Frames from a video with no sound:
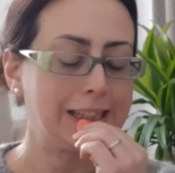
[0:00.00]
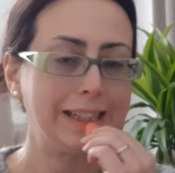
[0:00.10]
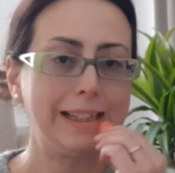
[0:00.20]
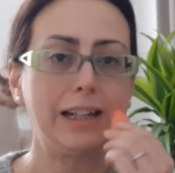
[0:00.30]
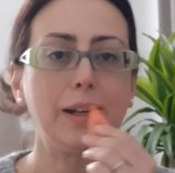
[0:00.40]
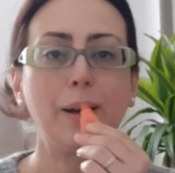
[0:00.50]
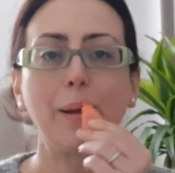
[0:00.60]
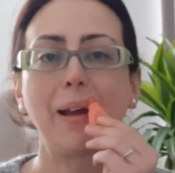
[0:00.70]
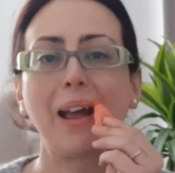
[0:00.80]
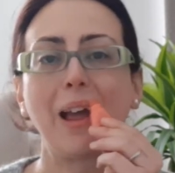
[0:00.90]
and
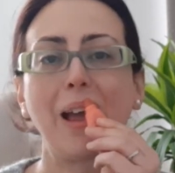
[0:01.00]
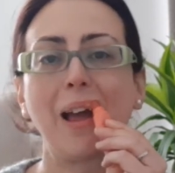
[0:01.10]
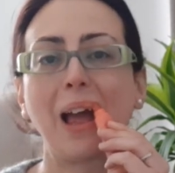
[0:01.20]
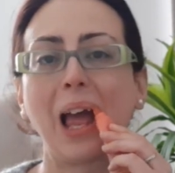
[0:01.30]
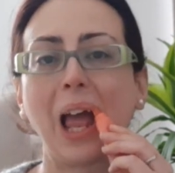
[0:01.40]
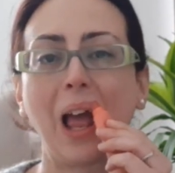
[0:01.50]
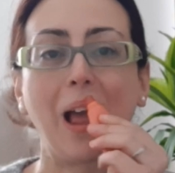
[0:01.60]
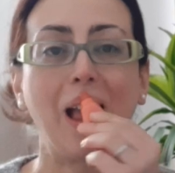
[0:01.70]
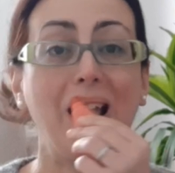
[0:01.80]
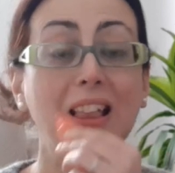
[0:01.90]

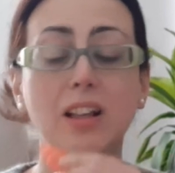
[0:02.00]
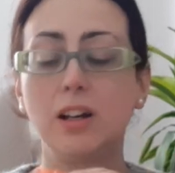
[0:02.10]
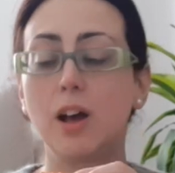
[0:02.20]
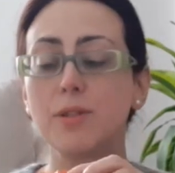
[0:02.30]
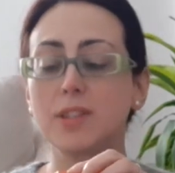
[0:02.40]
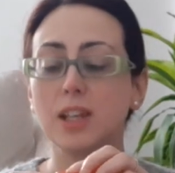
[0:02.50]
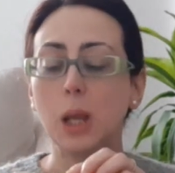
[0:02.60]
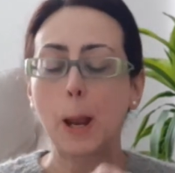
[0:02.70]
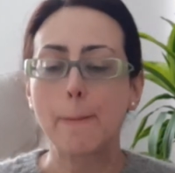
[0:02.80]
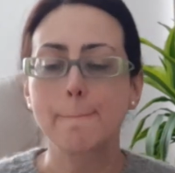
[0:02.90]
it's
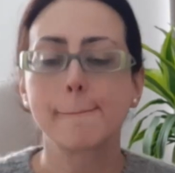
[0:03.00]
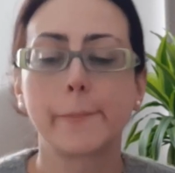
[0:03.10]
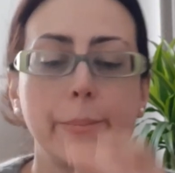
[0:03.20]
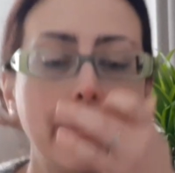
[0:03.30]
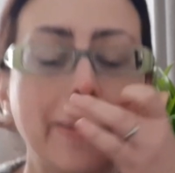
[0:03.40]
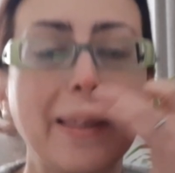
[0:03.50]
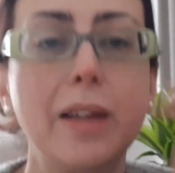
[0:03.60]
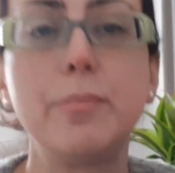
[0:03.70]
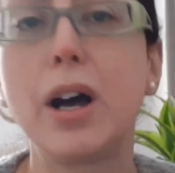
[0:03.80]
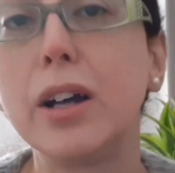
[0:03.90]
glossy,
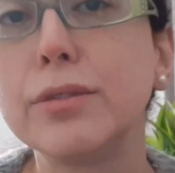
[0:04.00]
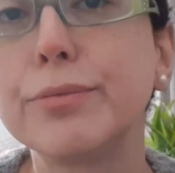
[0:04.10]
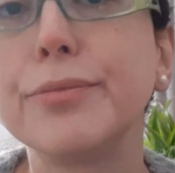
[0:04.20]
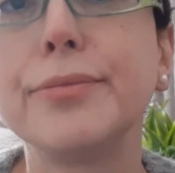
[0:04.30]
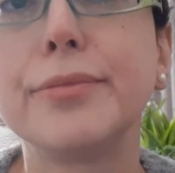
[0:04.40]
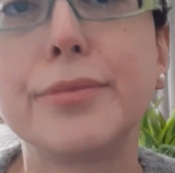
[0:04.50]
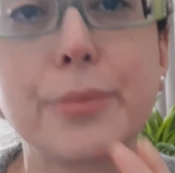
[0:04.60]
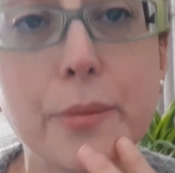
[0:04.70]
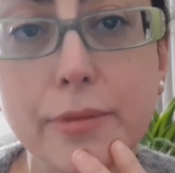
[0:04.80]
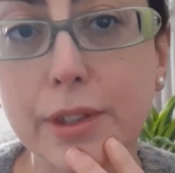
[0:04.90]
but
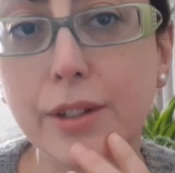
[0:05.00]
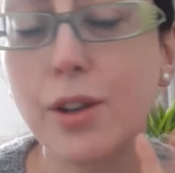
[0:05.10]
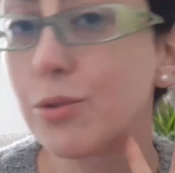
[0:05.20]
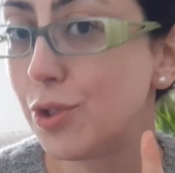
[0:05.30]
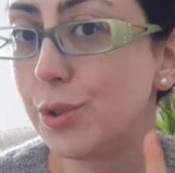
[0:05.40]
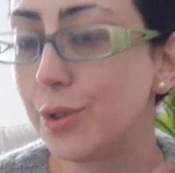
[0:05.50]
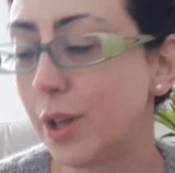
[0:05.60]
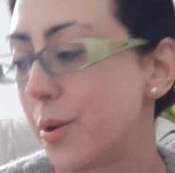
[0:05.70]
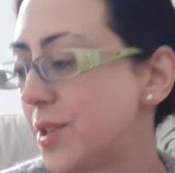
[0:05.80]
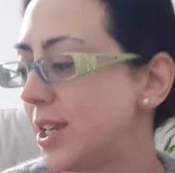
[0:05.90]
not too
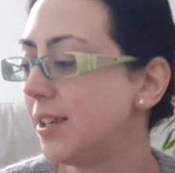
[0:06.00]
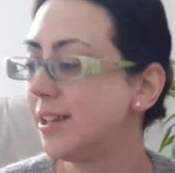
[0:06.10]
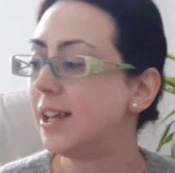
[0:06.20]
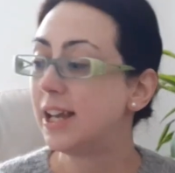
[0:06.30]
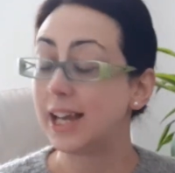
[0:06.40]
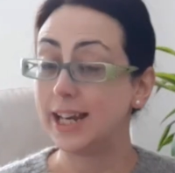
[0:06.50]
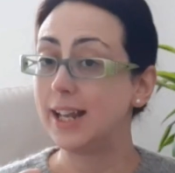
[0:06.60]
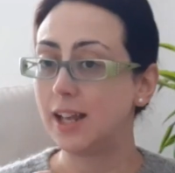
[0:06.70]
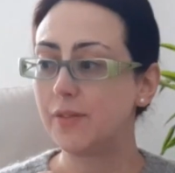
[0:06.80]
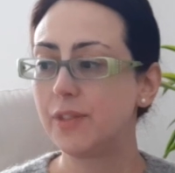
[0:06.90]
glossy, and
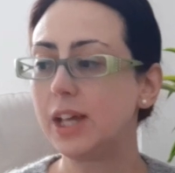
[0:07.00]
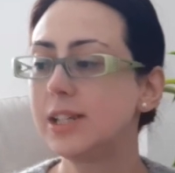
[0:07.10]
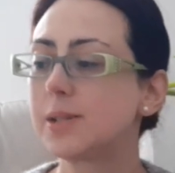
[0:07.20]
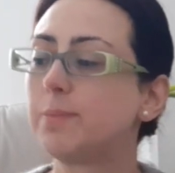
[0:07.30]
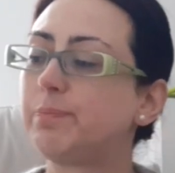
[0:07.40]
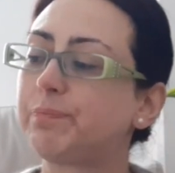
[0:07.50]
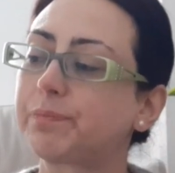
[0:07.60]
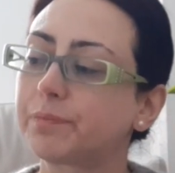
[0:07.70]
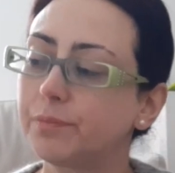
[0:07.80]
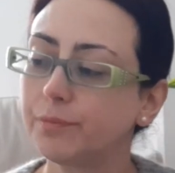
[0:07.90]
I love that.
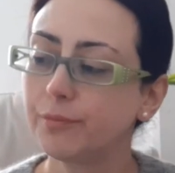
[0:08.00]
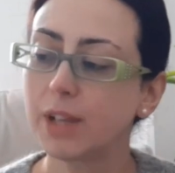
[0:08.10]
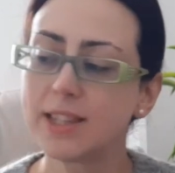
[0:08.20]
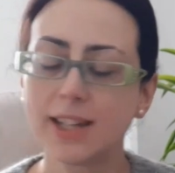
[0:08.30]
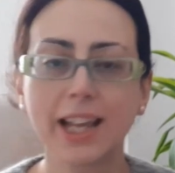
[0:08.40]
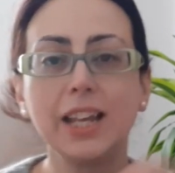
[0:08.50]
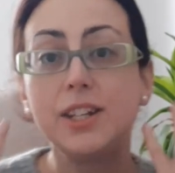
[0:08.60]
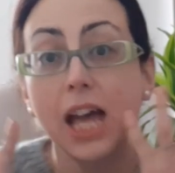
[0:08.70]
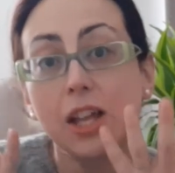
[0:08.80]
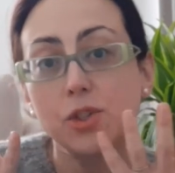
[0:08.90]
It's like a
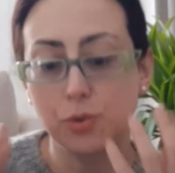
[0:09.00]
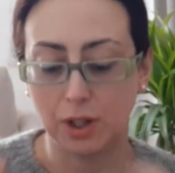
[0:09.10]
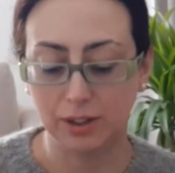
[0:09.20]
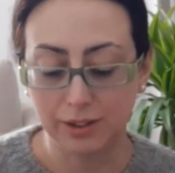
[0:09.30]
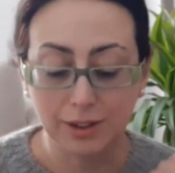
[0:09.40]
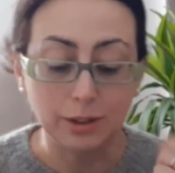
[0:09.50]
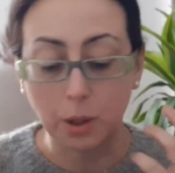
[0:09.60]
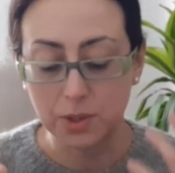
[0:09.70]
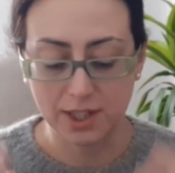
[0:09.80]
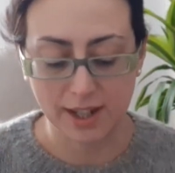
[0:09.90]
natural
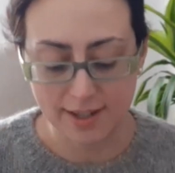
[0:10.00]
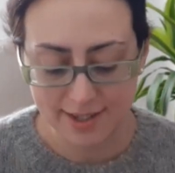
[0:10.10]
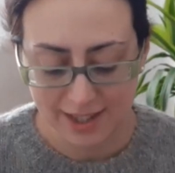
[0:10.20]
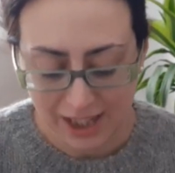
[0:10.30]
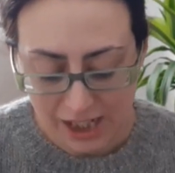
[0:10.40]
glossiness